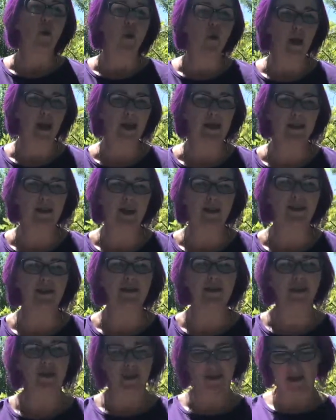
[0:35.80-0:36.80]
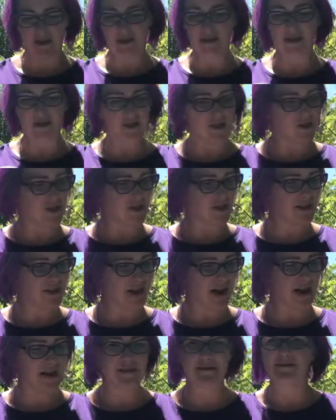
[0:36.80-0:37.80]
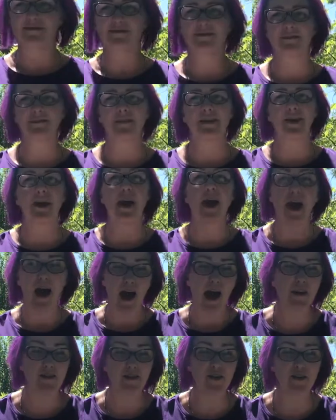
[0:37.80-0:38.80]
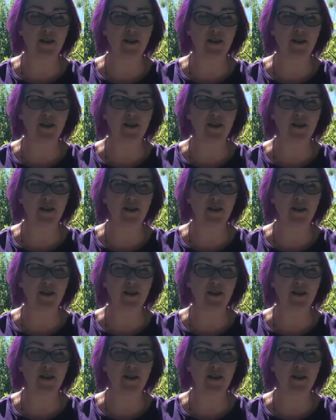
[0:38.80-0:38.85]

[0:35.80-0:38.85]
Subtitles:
we encourage you to do just that. Have a